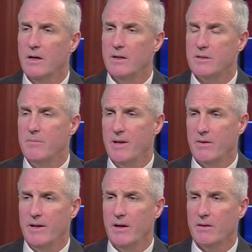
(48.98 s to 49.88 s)
to
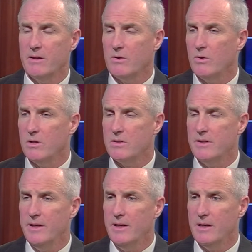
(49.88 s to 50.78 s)
mental health across
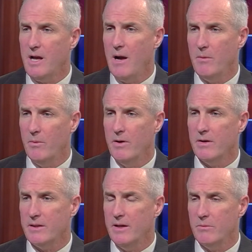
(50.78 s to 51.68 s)
the
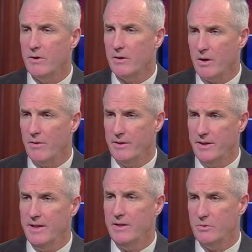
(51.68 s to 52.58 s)
Commonwealth that we are going
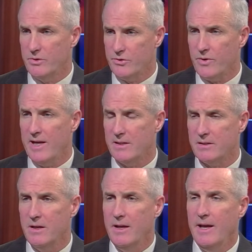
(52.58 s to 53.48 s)
to need to
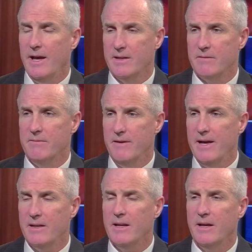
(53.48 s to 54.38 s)
address and to
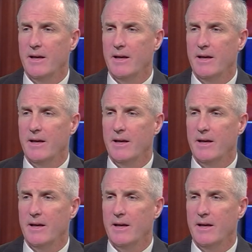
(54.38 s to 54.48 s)
vet.